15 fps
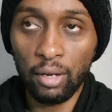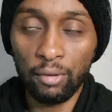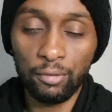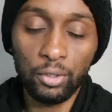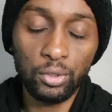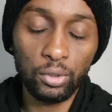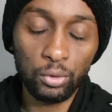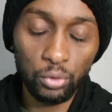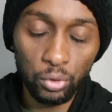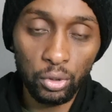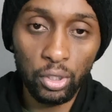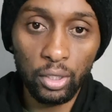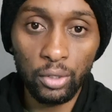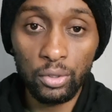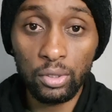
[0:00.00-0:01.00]
virtual
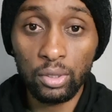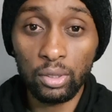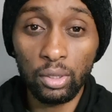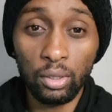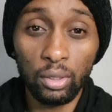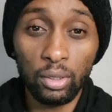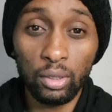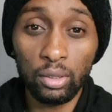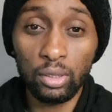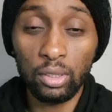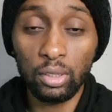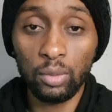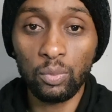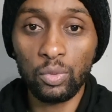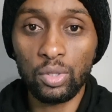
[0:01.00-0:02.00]
tutorials on
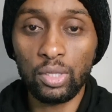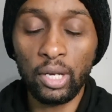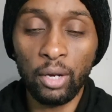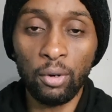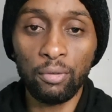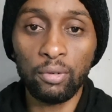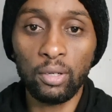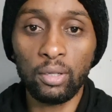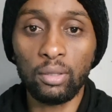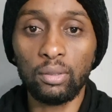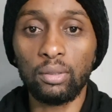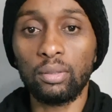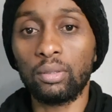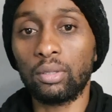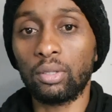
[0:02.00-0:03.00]
Teams. I offer
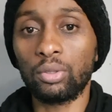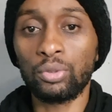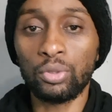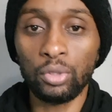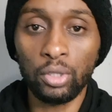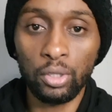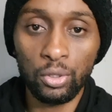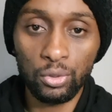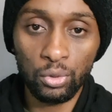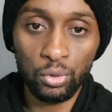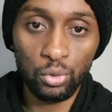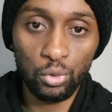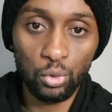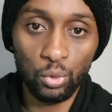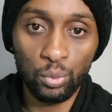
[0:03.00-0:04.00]
tutorials on
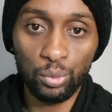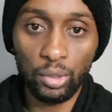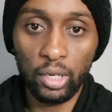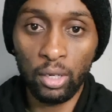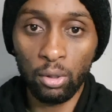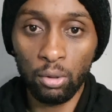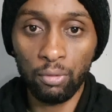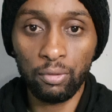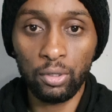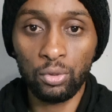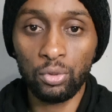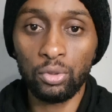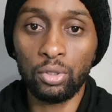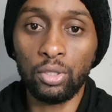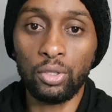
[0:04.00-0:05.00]
Zoom. I offer
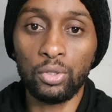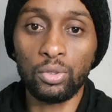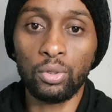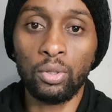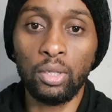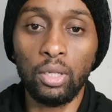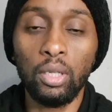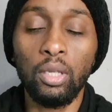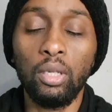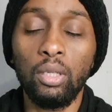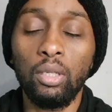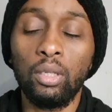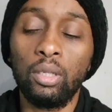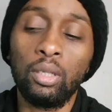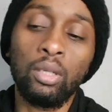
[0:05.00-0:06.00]
tutorials on
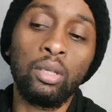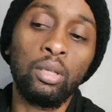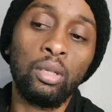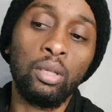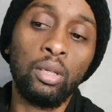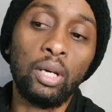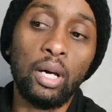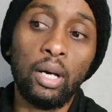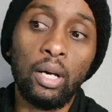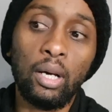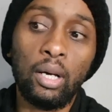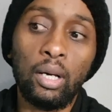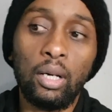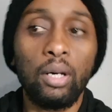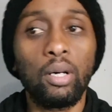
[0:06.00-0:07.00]
any
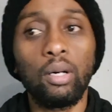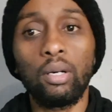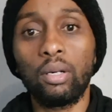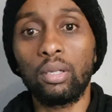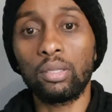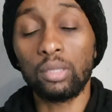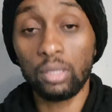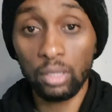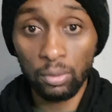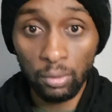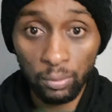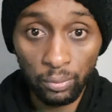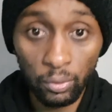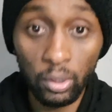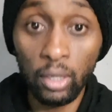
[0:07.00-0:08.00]
uh,
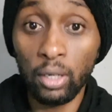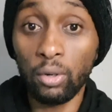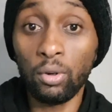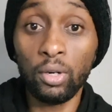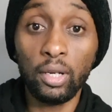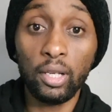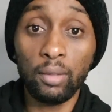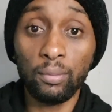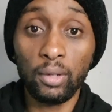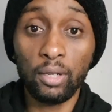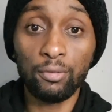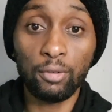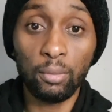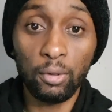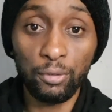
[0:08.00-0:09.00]
streaming online
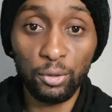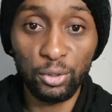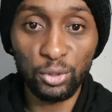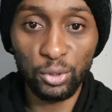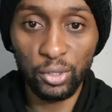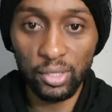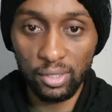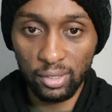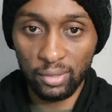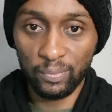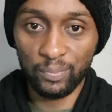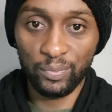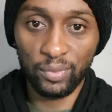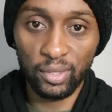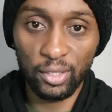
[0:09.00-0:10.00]
platform of your choice.
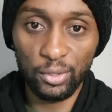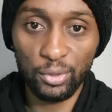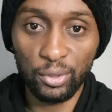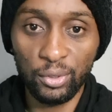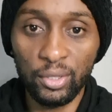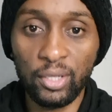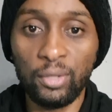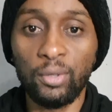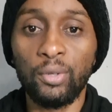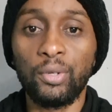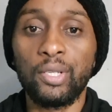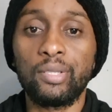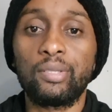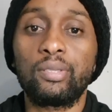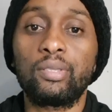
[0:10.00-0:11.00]
So you can
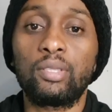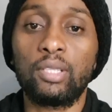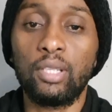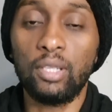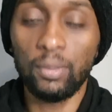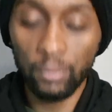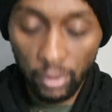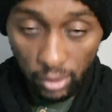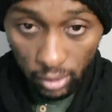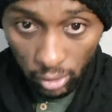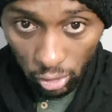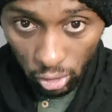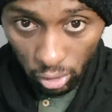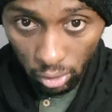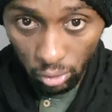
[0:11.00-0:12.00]
always send a
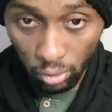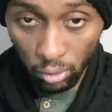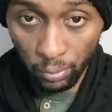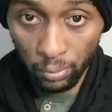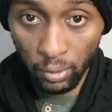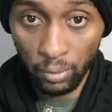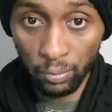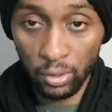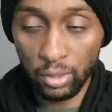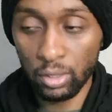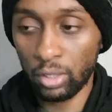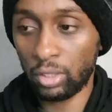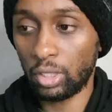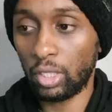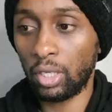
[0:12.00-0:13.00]
message, drop me a
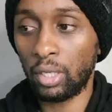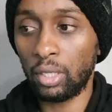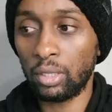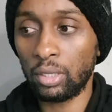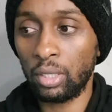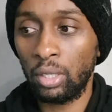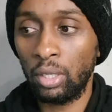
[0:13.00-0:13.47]
message, and